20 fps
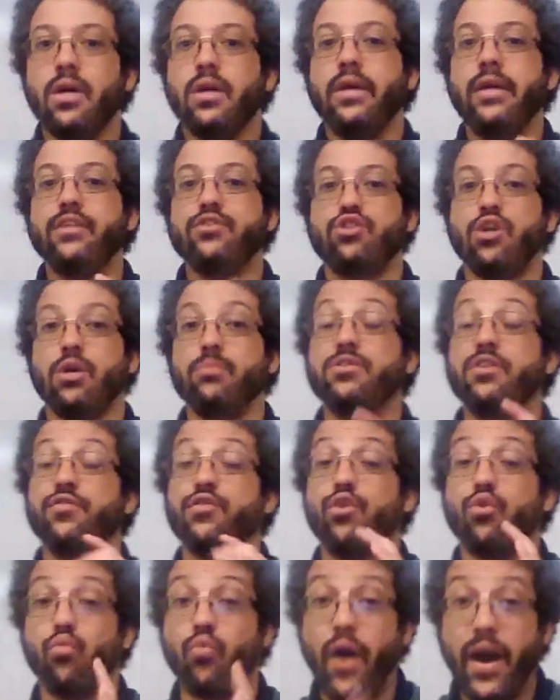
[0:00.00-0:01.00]
In terms of
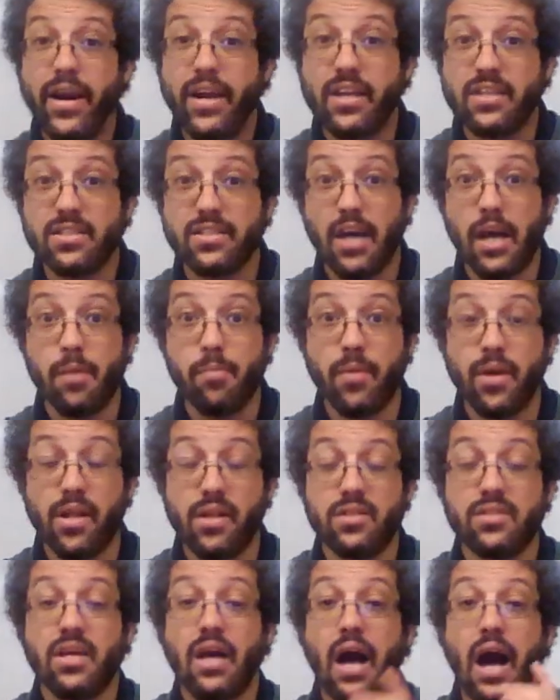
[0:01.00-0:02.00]
your writing
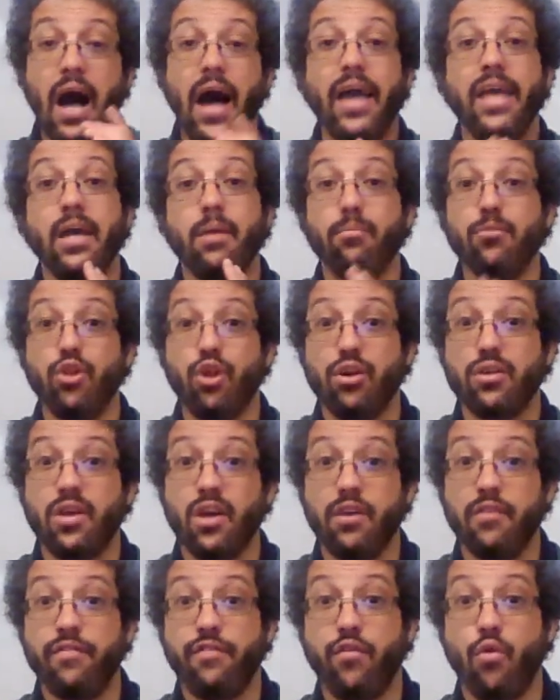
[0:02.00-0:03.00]
assignment, I am
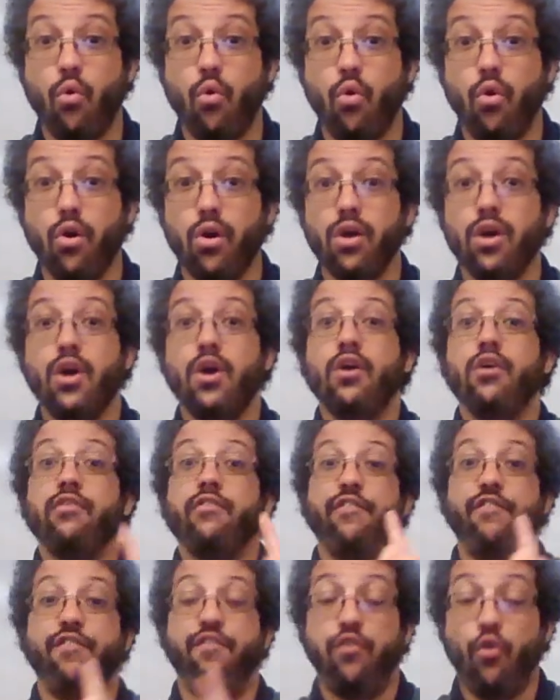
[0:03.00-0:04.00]
looking for
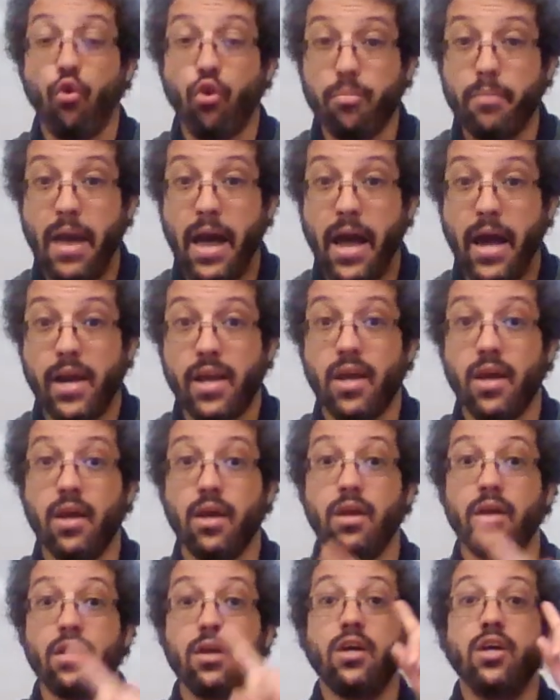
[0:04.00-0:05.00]

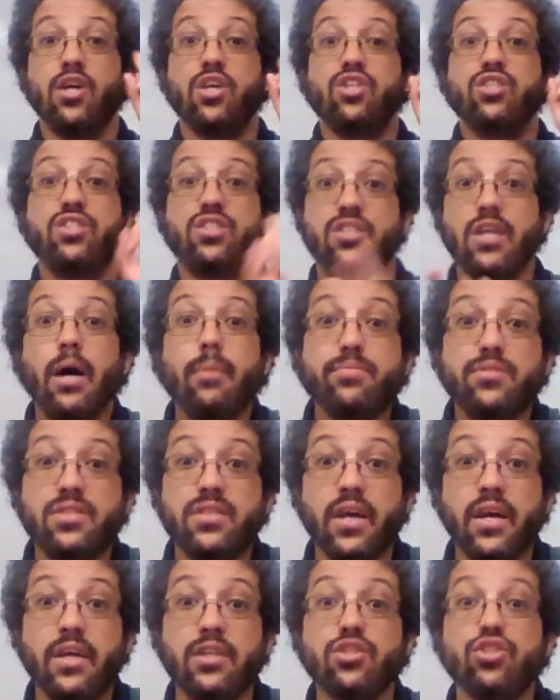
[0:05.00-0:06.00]
formatting,
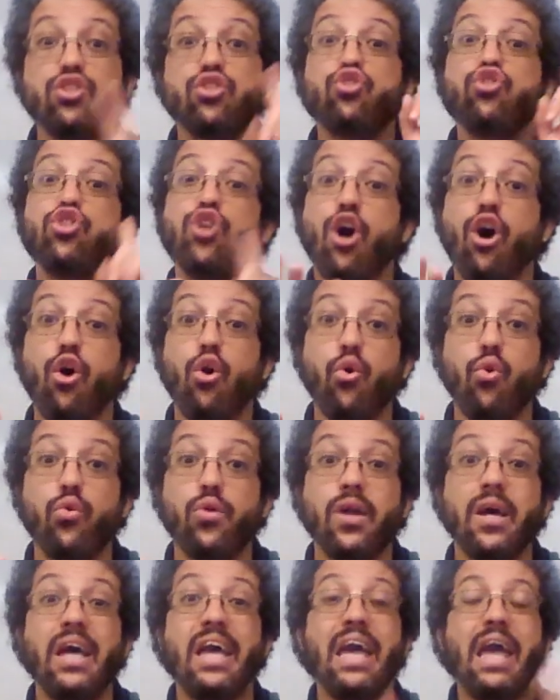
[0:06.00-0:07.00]
substance,
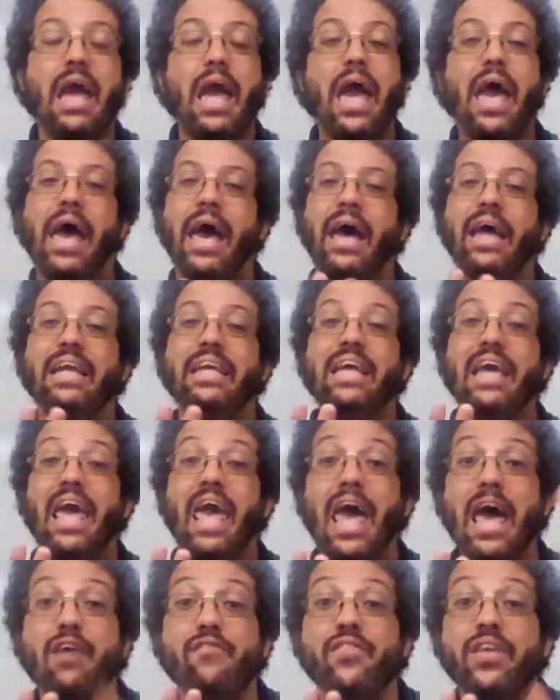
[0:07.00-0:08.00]
tone, and
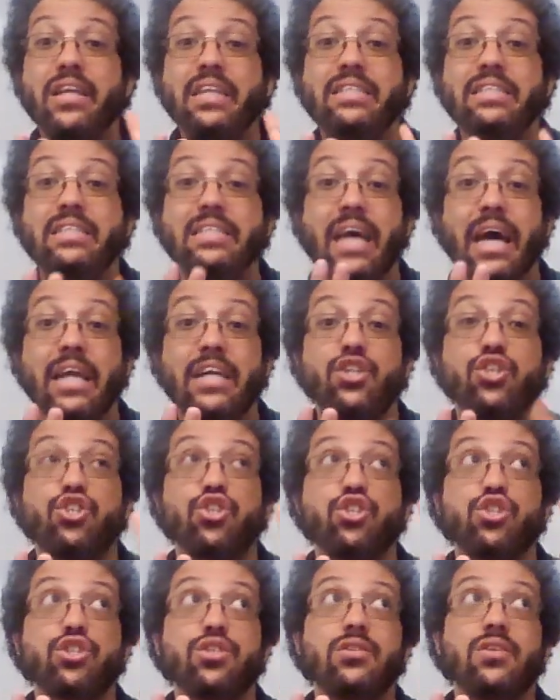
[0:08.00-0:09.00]
evidence
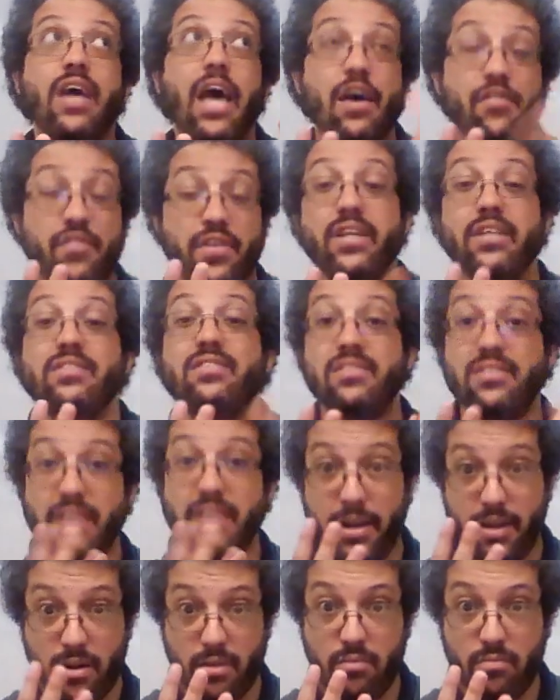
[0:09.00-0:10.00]

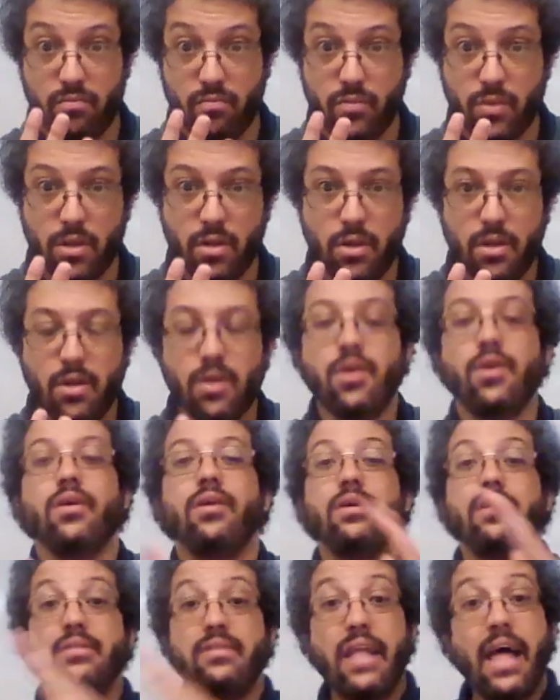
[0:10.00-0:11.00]
cited.
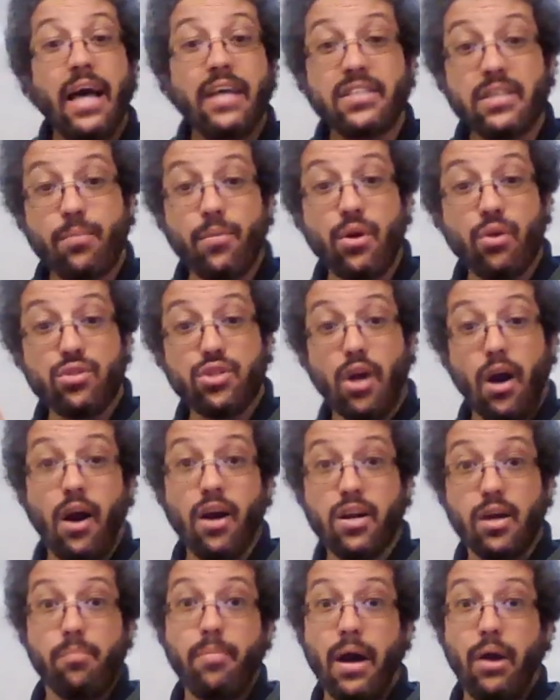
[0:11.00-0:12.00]
Last, I'm going to
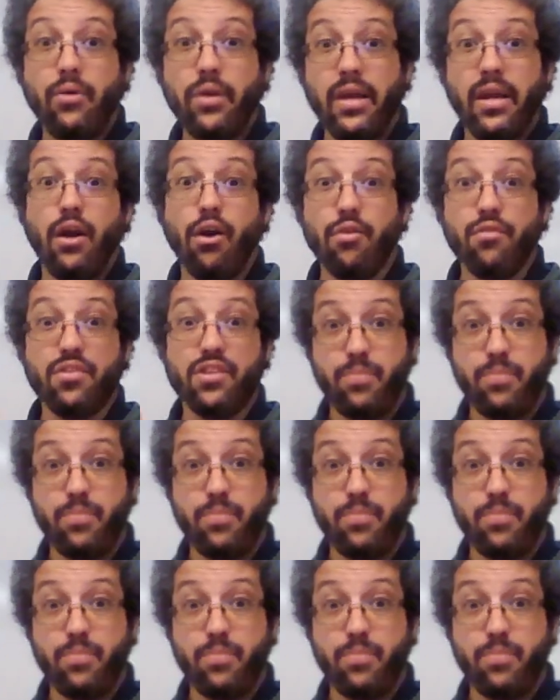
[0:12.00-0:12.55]
talk about are the